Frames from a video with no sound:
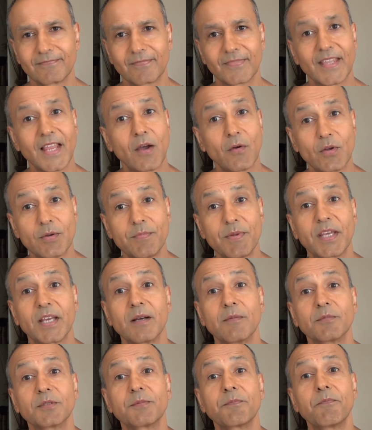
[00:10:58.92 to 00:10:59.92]
Now it
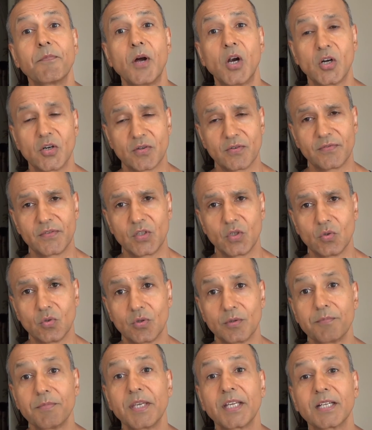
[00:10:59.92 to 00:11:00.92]
becomes part of you,
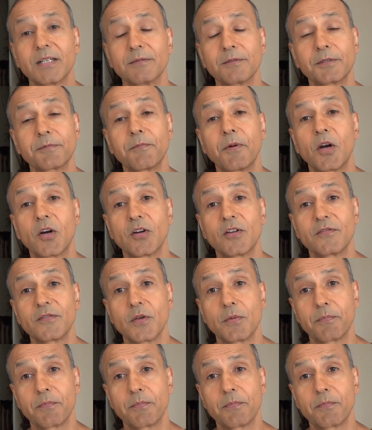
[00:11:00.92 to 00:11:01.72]
becomes part of your